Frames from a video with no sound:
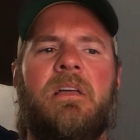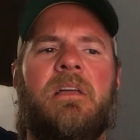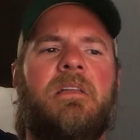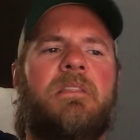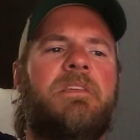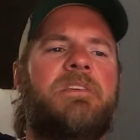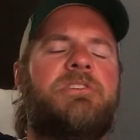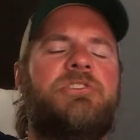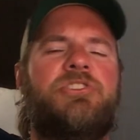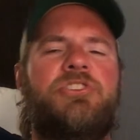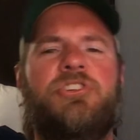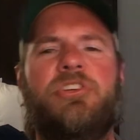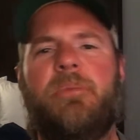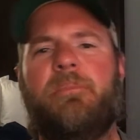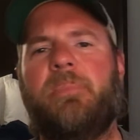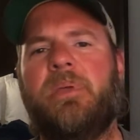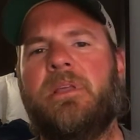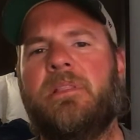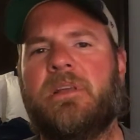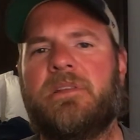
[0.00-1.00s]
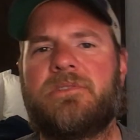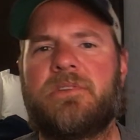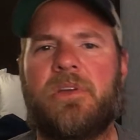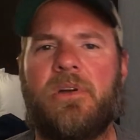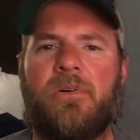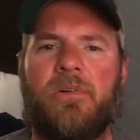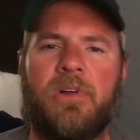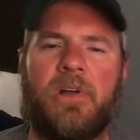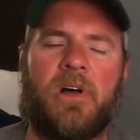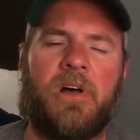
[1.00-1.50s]
This shipping that's
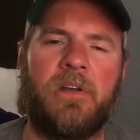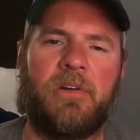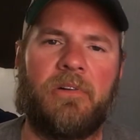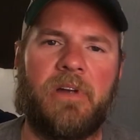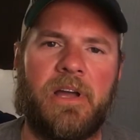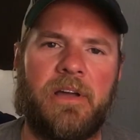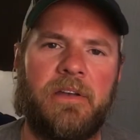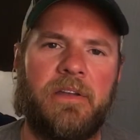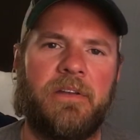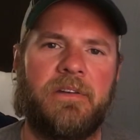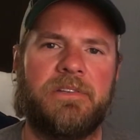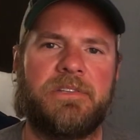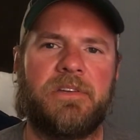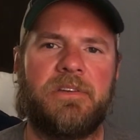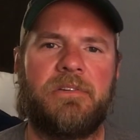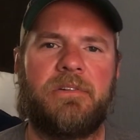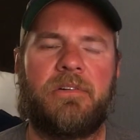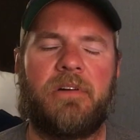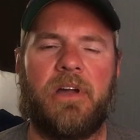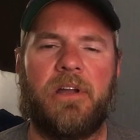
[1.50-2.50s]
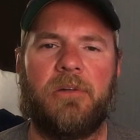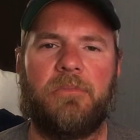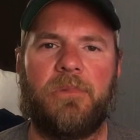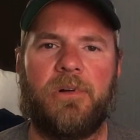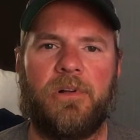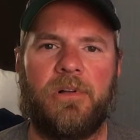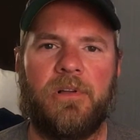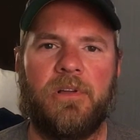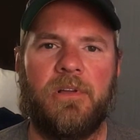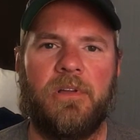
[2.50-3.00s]
going on around here is
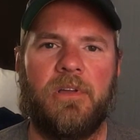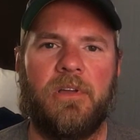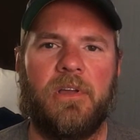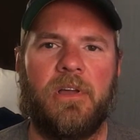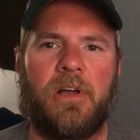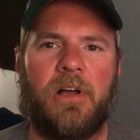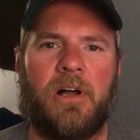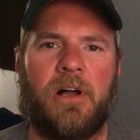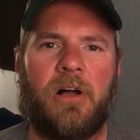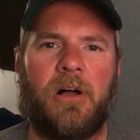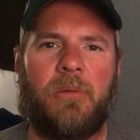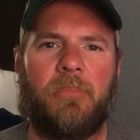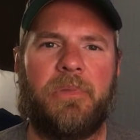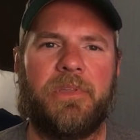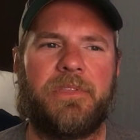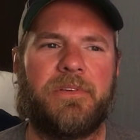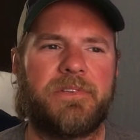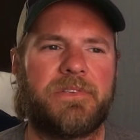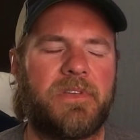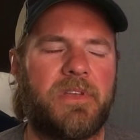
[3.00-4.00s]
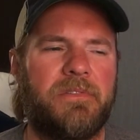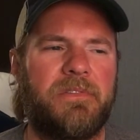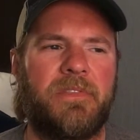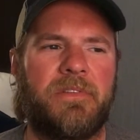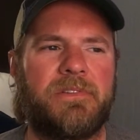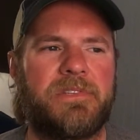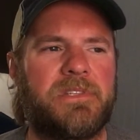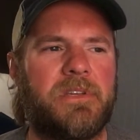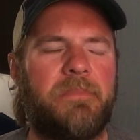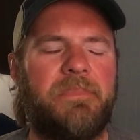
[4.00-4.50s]
incredible. Um, but there's
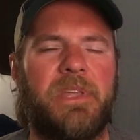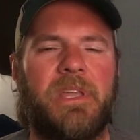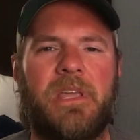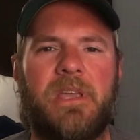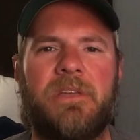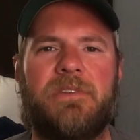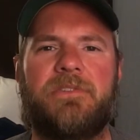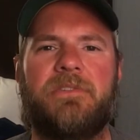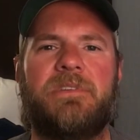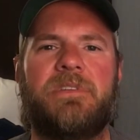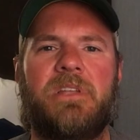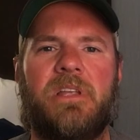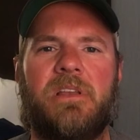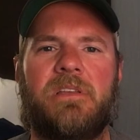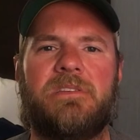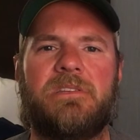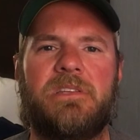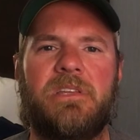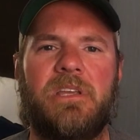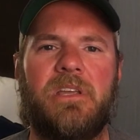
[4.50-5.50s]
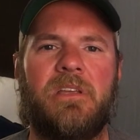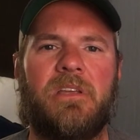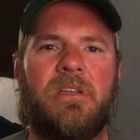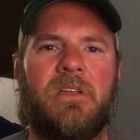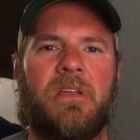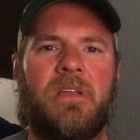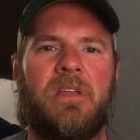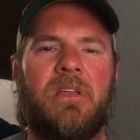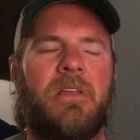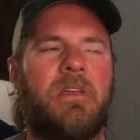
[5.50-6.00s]
there's something interesting to see
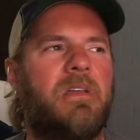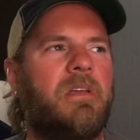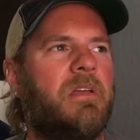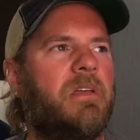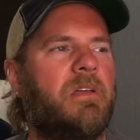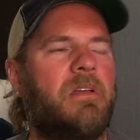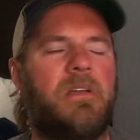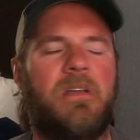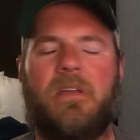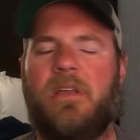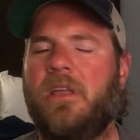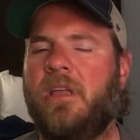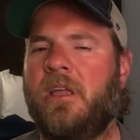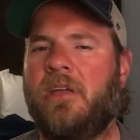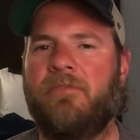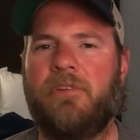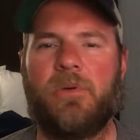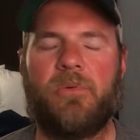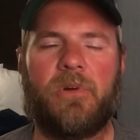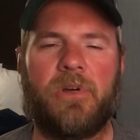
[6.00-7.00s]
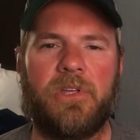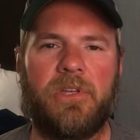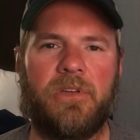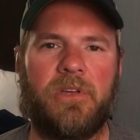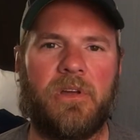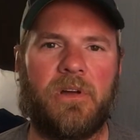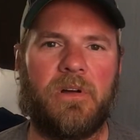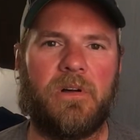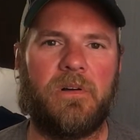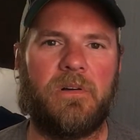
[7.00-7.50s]
everywhere you
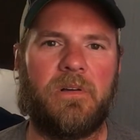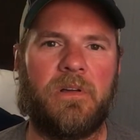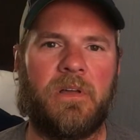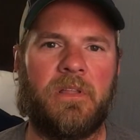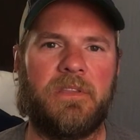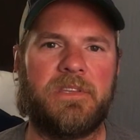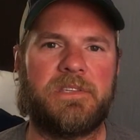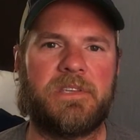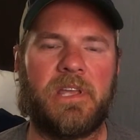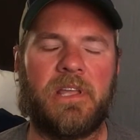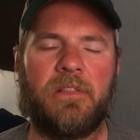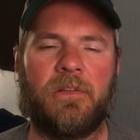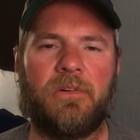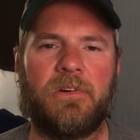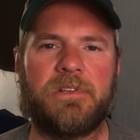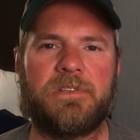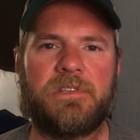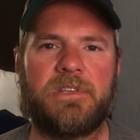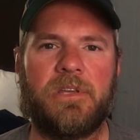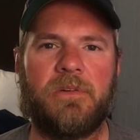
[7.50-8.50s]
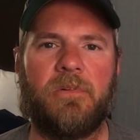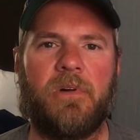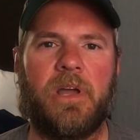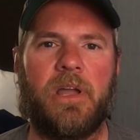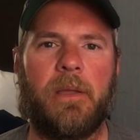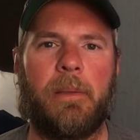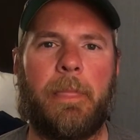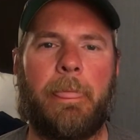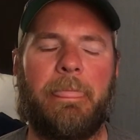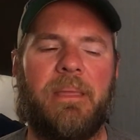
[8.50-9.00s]
go on the Saint Lawrence
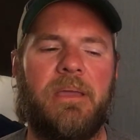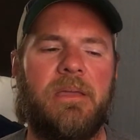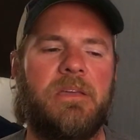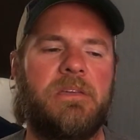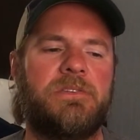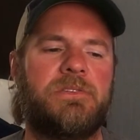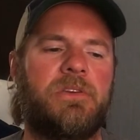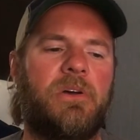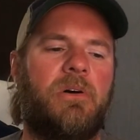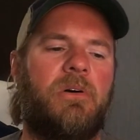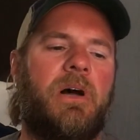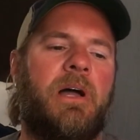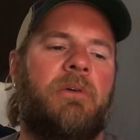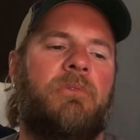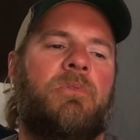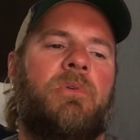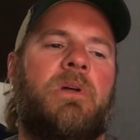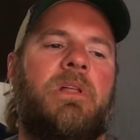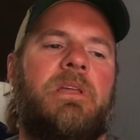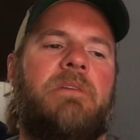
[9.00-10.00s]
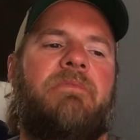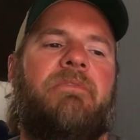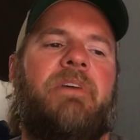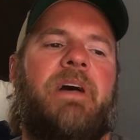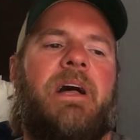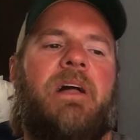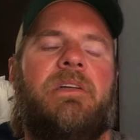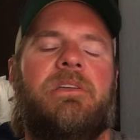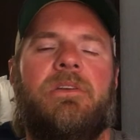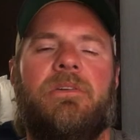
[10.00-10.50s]
Seaway. So I really
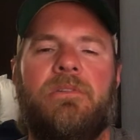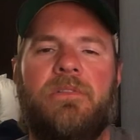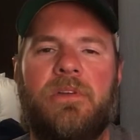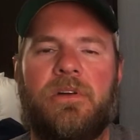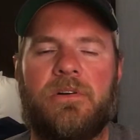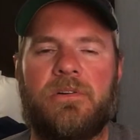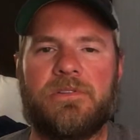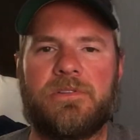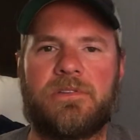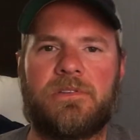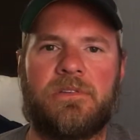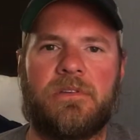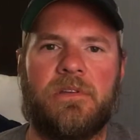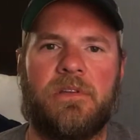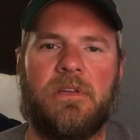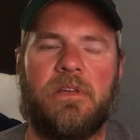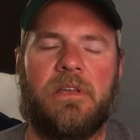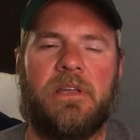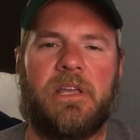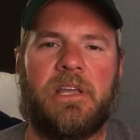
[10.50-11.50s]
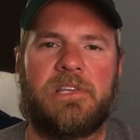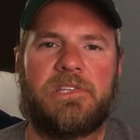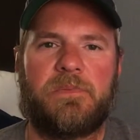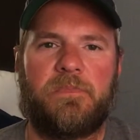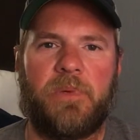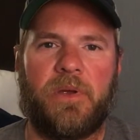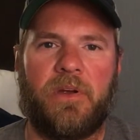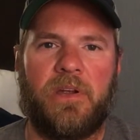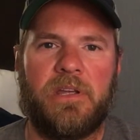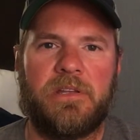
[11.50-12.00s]
value those
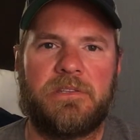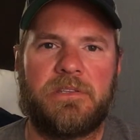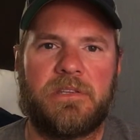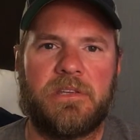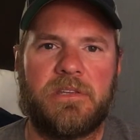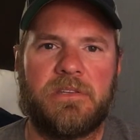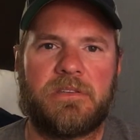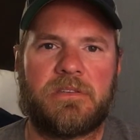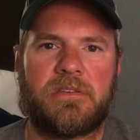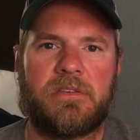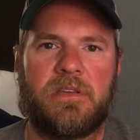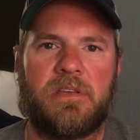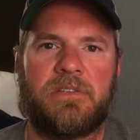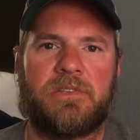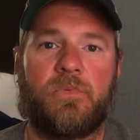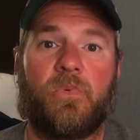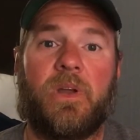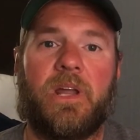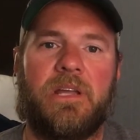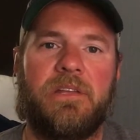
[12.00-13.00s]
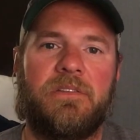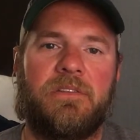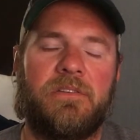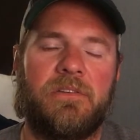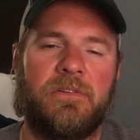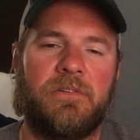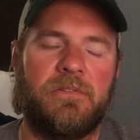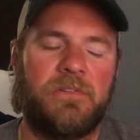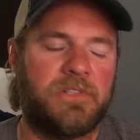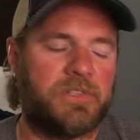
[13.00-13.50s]
experiences. It's what I
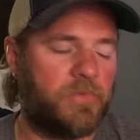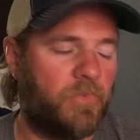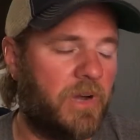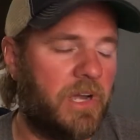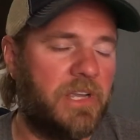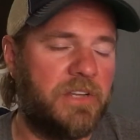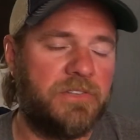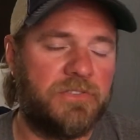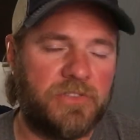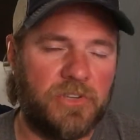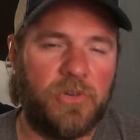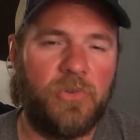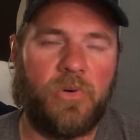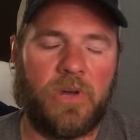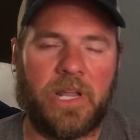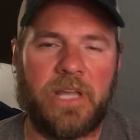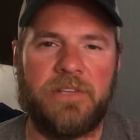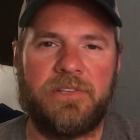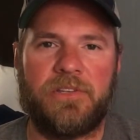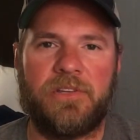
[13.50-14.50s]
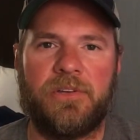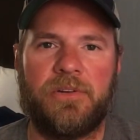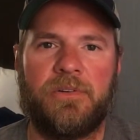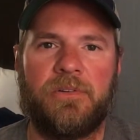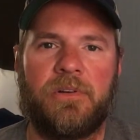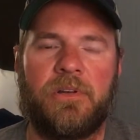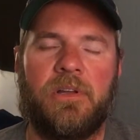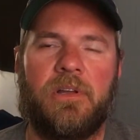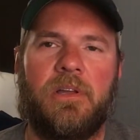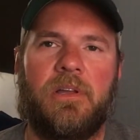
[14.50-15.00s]
do. It's why I do what I
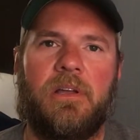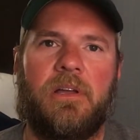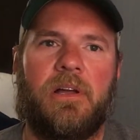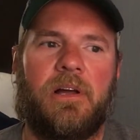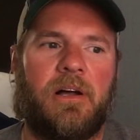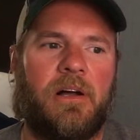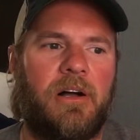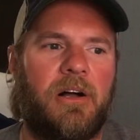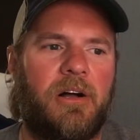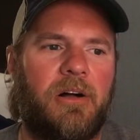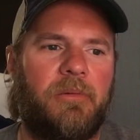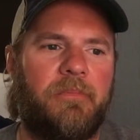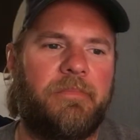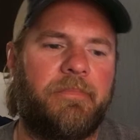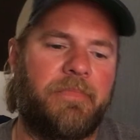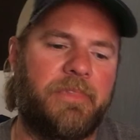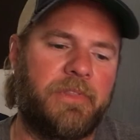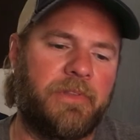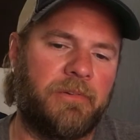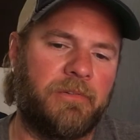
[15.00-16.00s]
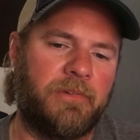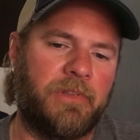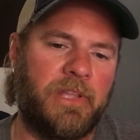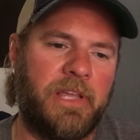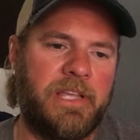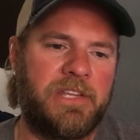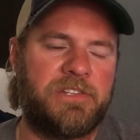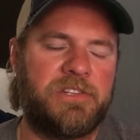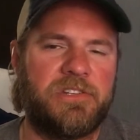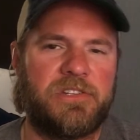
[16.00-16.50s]
do. Um, the
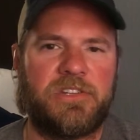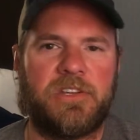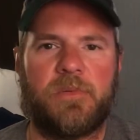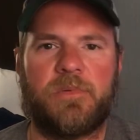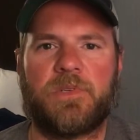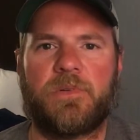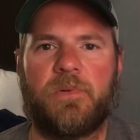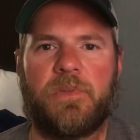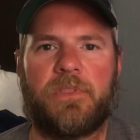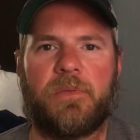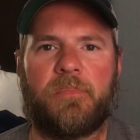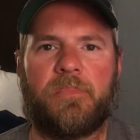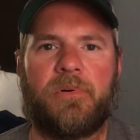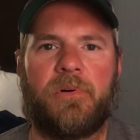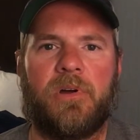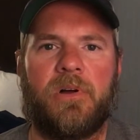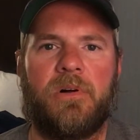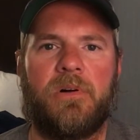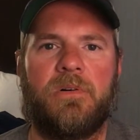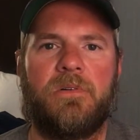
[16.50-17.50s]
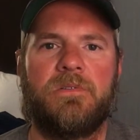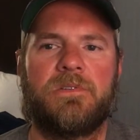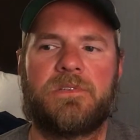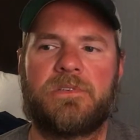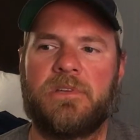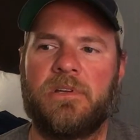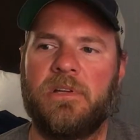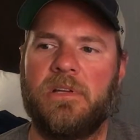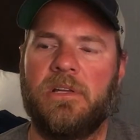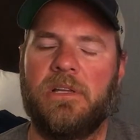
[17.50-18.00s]
relationships with the
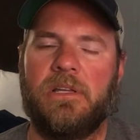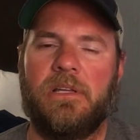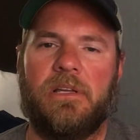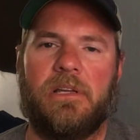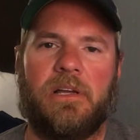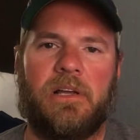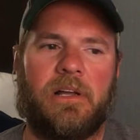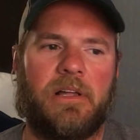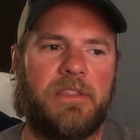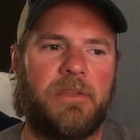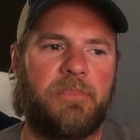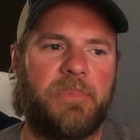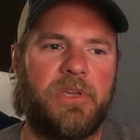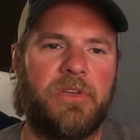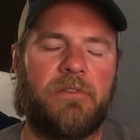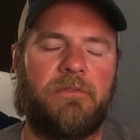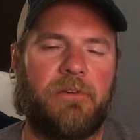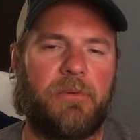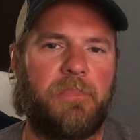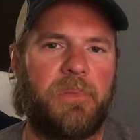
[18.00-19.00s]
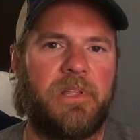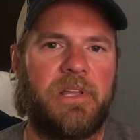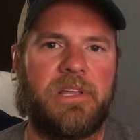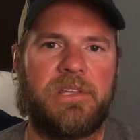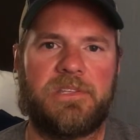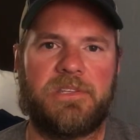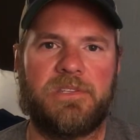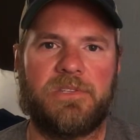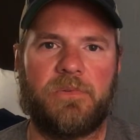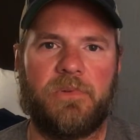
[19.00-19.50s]
pros. Uh, the beautiful
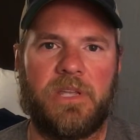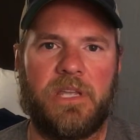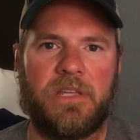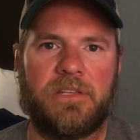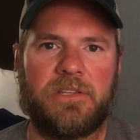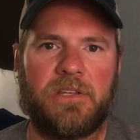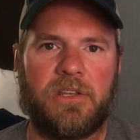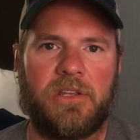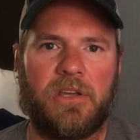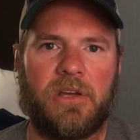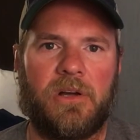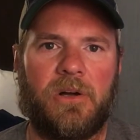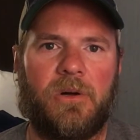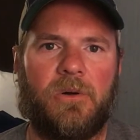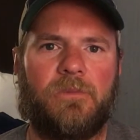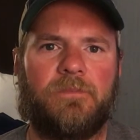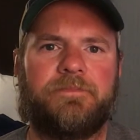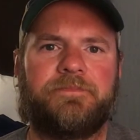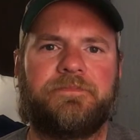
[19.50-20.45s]
places we get to go.